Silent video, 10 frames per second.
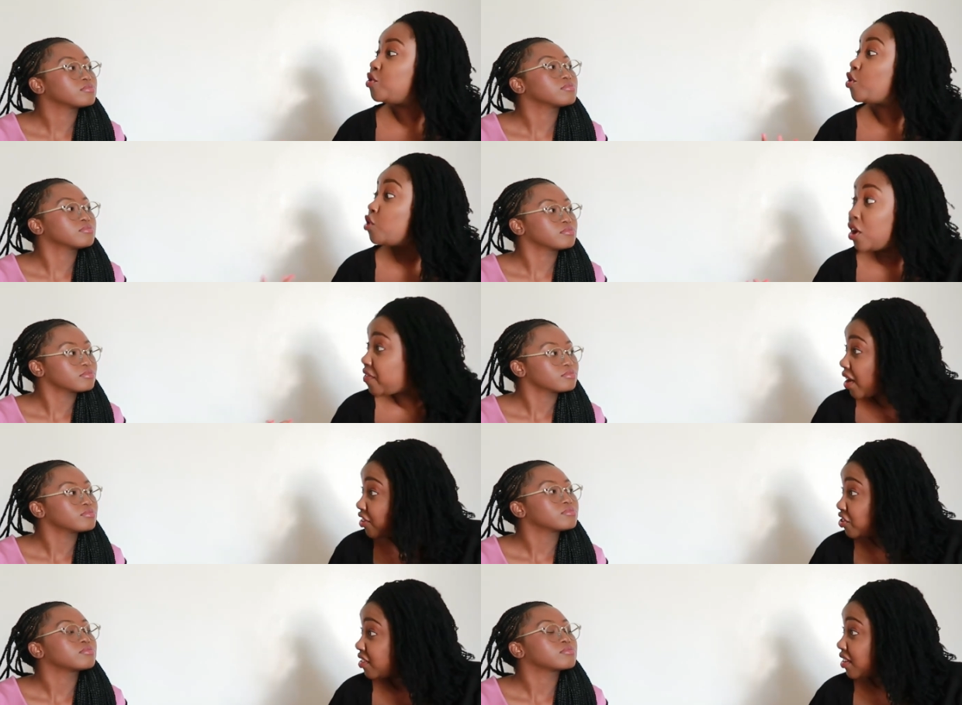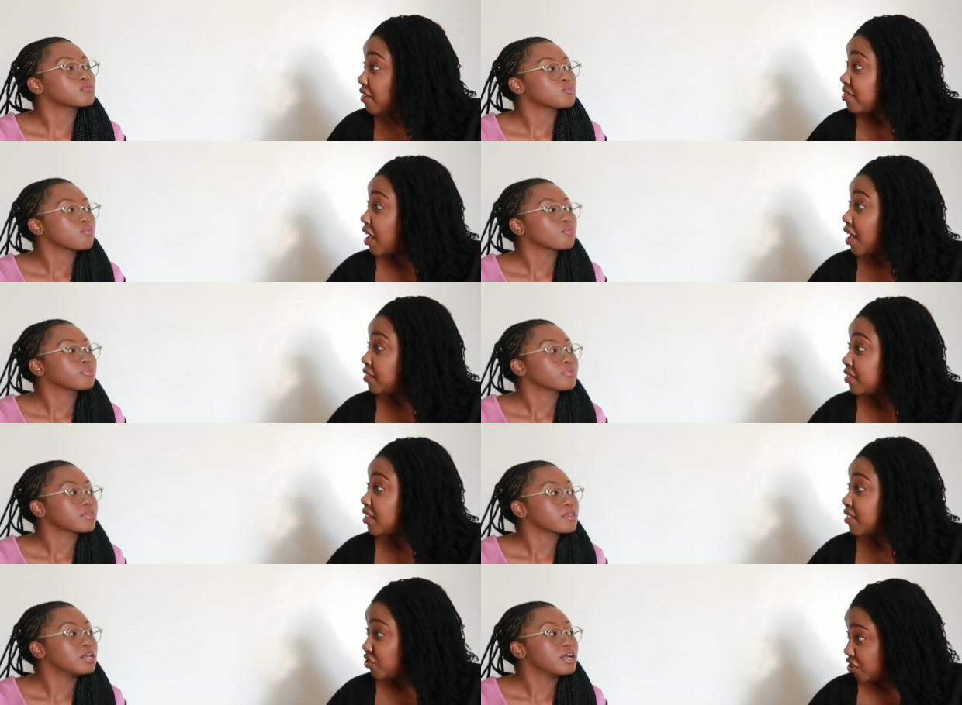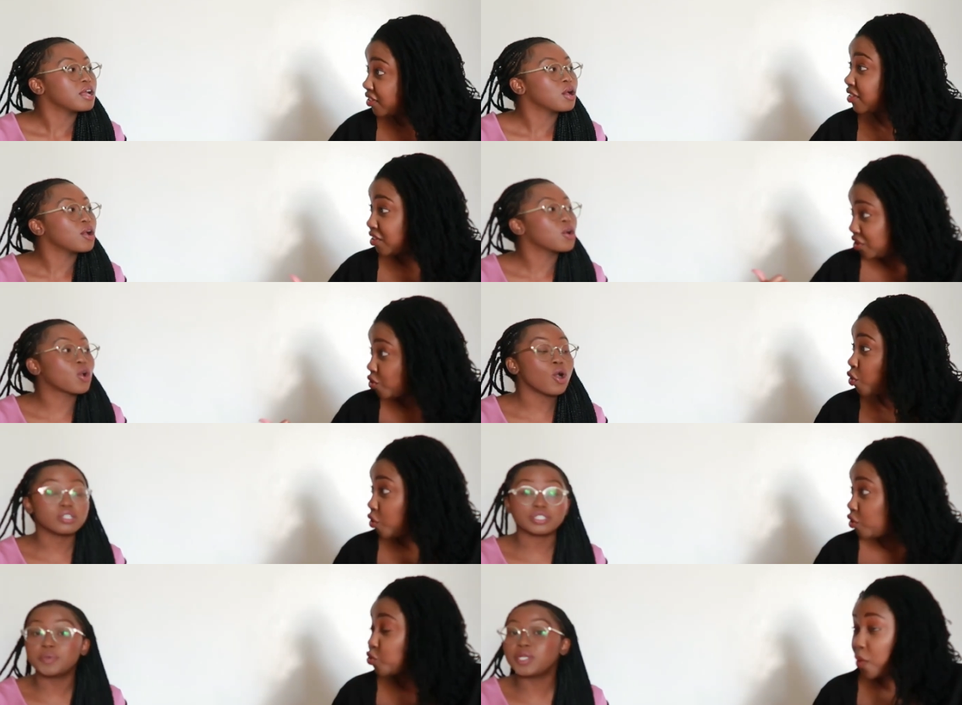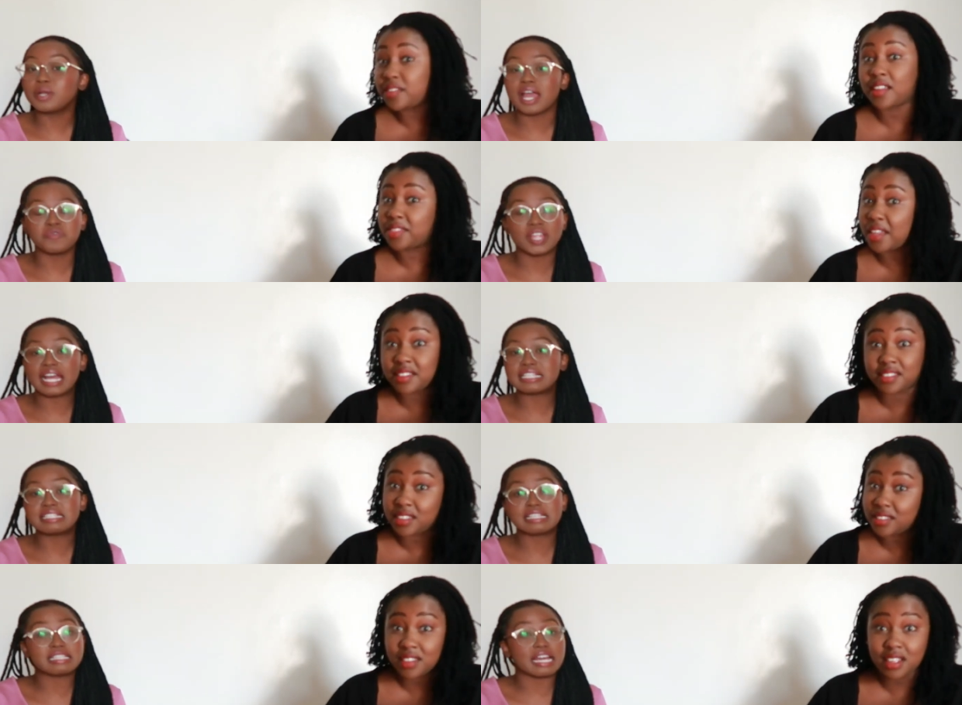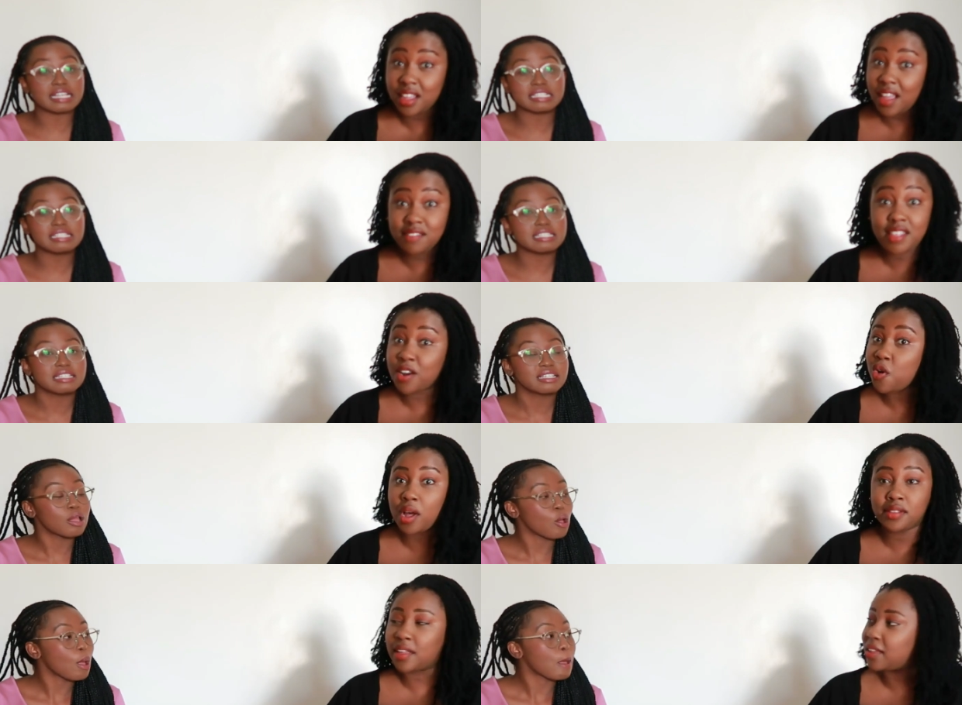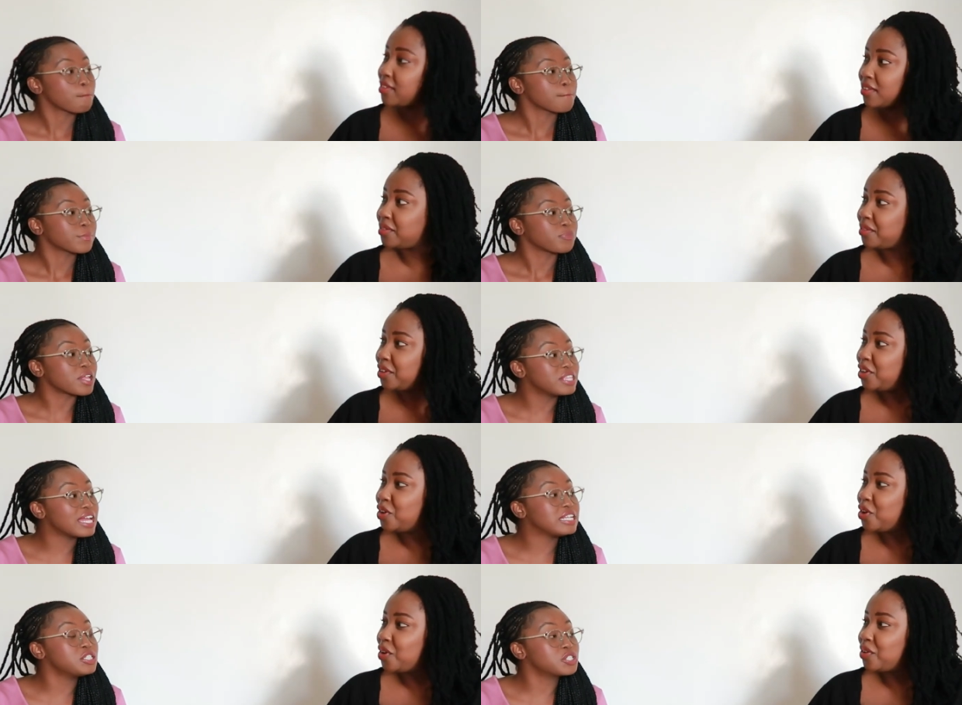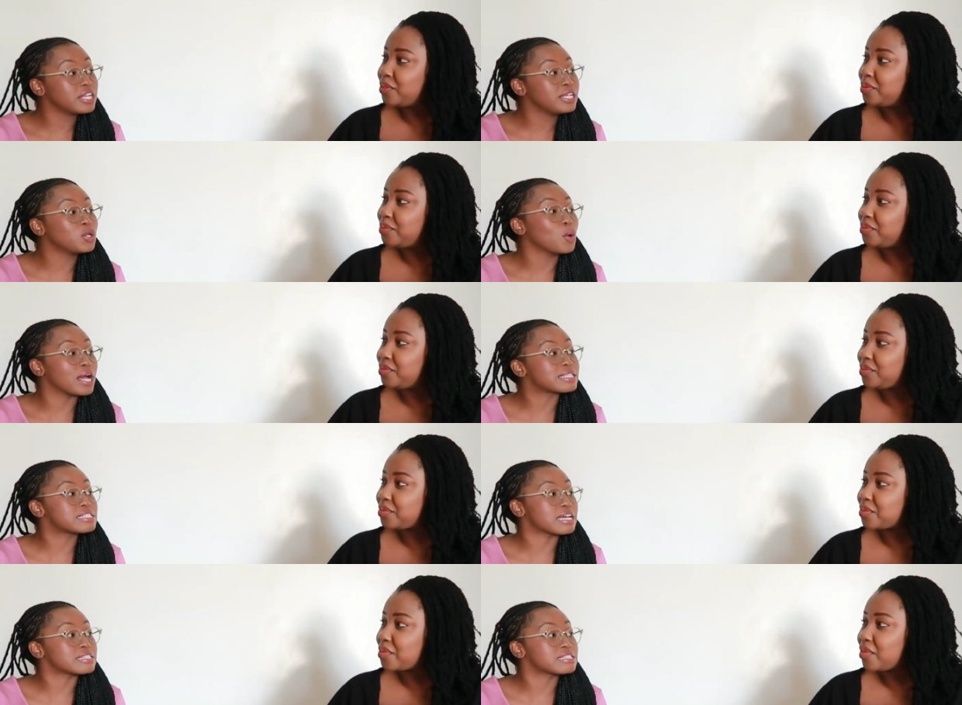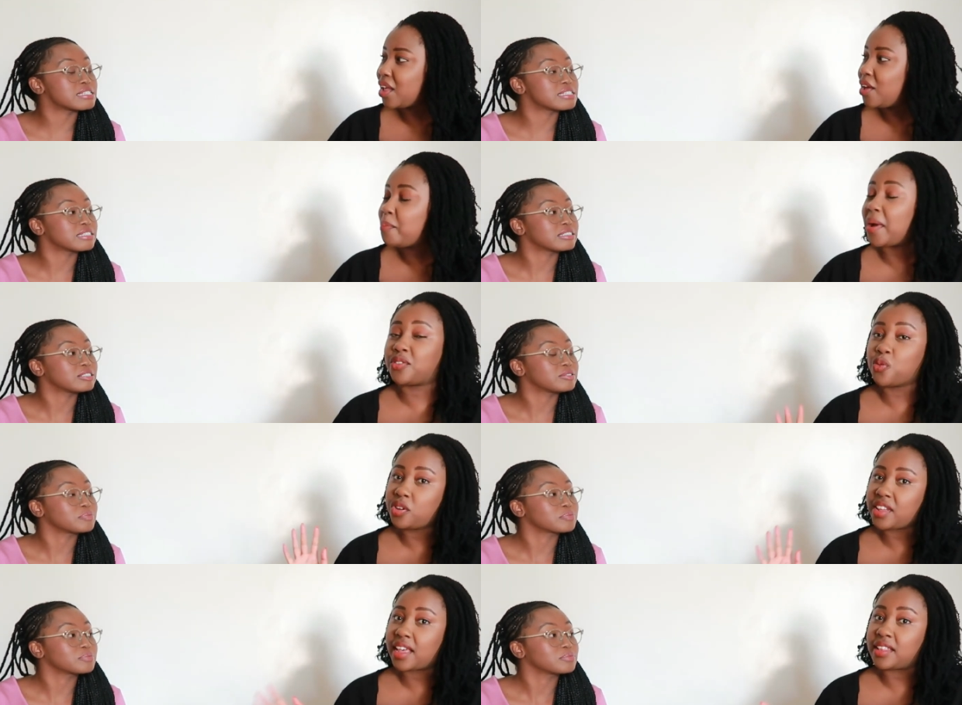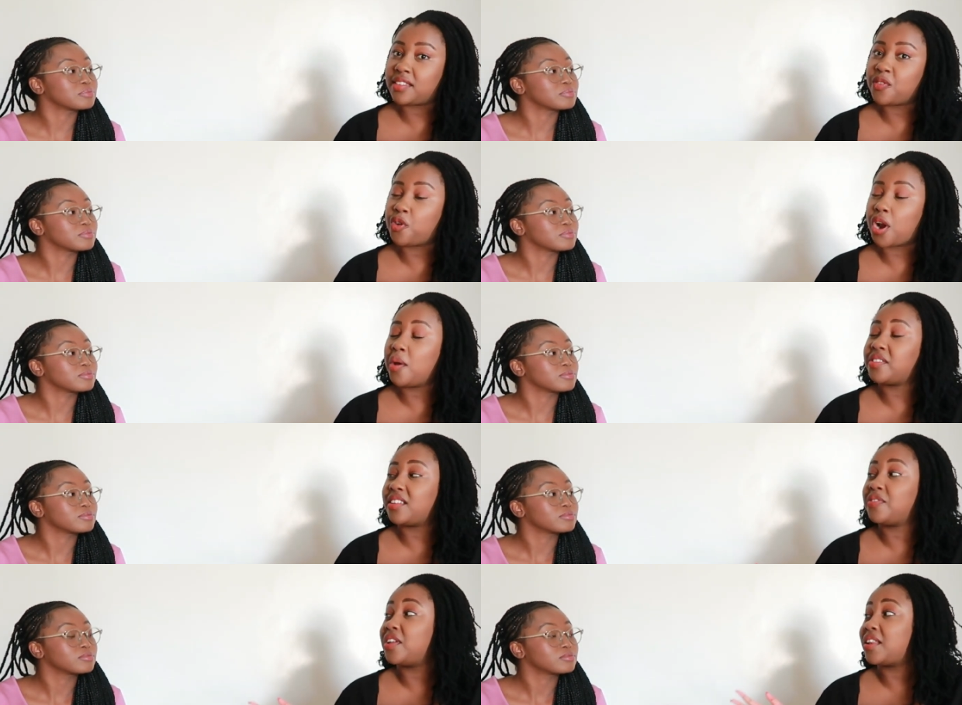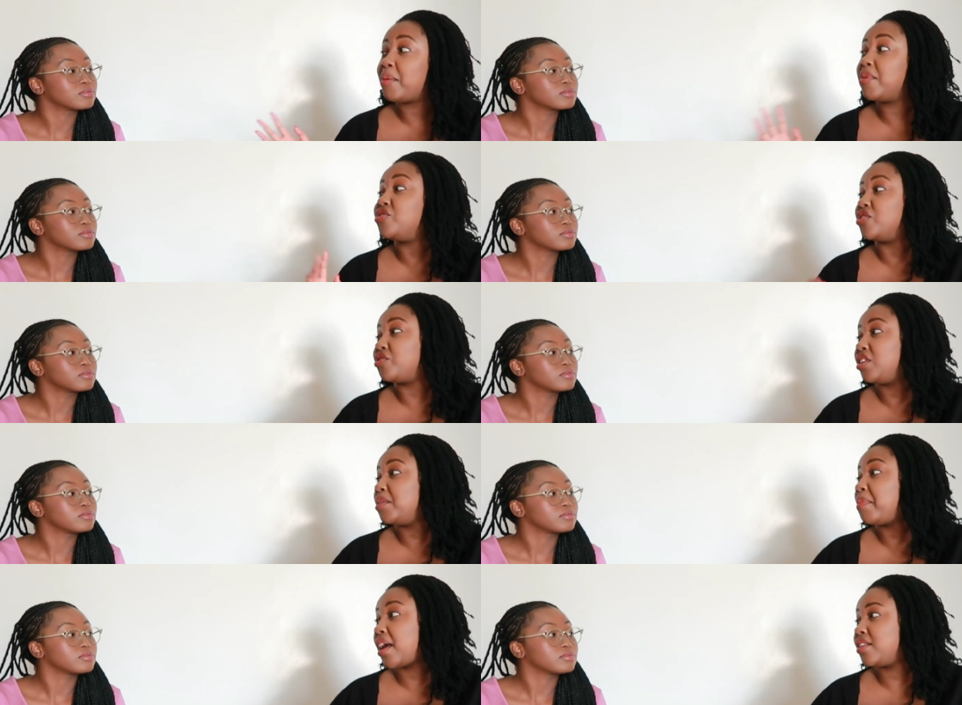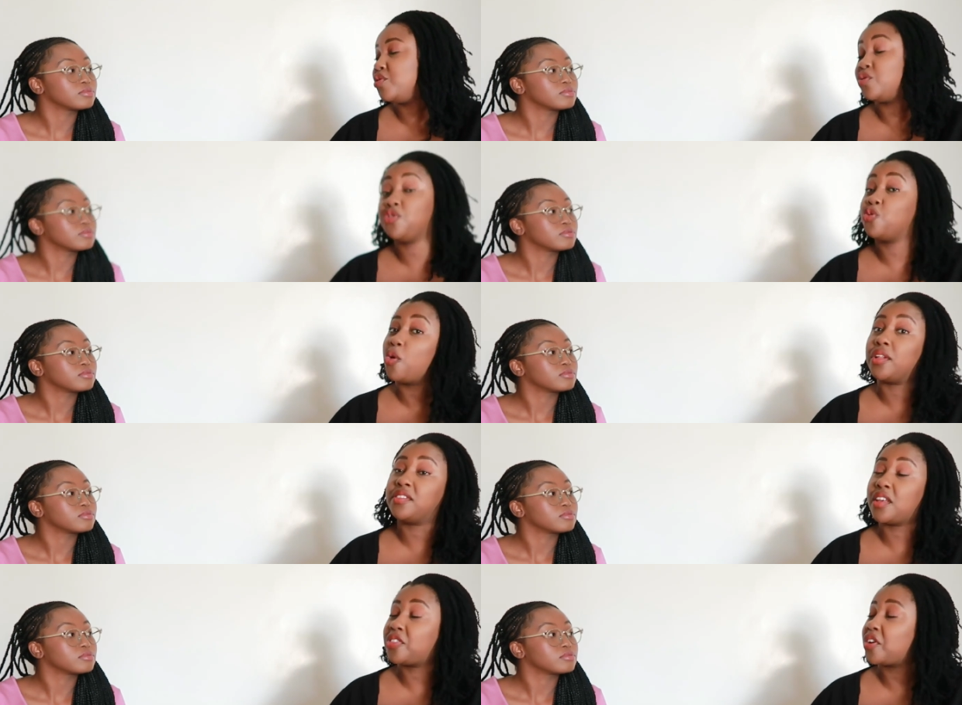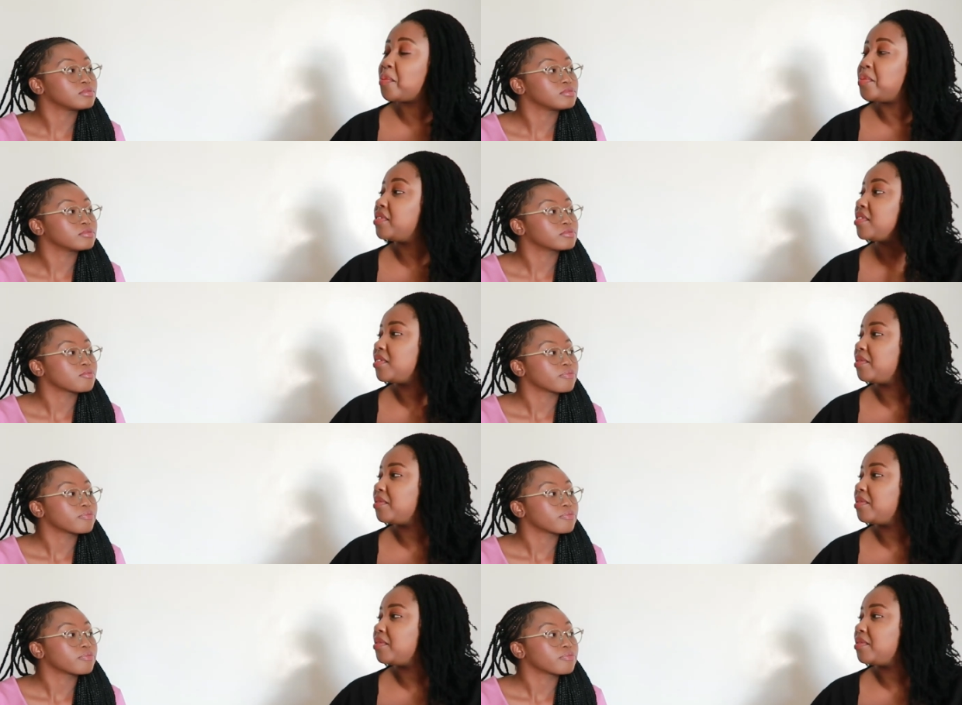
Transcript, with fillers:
Speaker 1: you know even when she doesn't have the answers and she's you know God, she wants her 30s answers, guys there are no answers
Speaker 2: there are literally no answers
Speaker 1: but what i can say for now is that if the damage is really bad you need to go and see a therapist